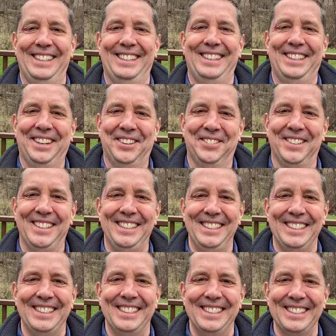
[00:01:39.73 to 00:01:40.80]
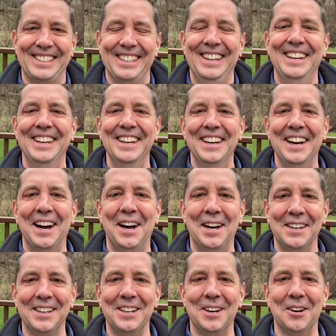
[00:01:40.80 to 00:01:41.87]
over the years.
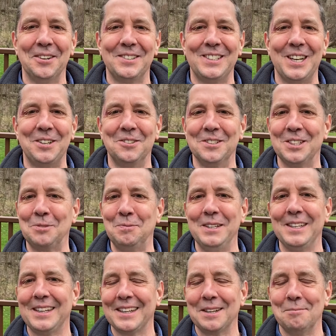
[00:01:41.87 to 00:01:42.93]
Generally speaking,